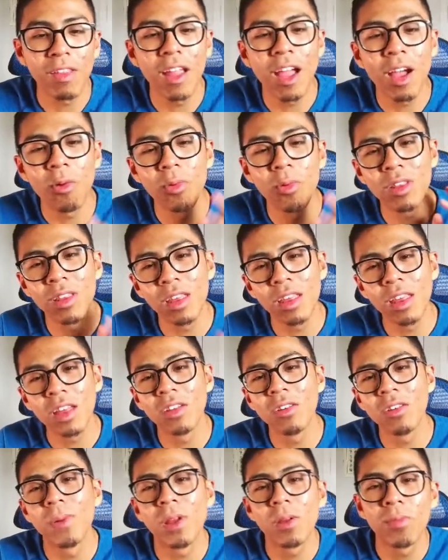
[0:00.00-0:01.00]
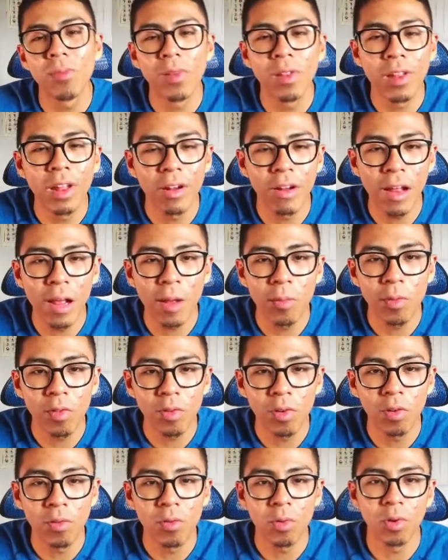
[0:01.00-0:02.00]
Now, with the Yellow Pikmin, they're able
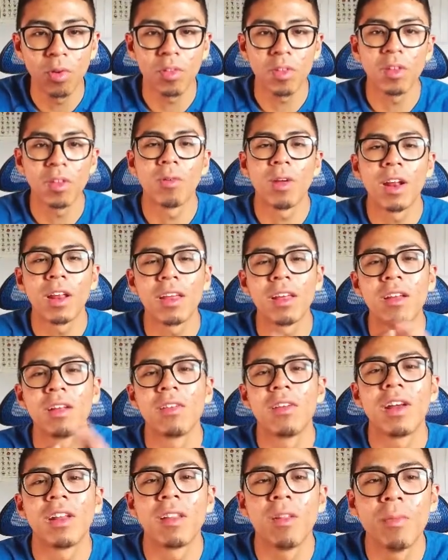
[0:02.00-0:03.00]
to, of course, eradicate a lot of the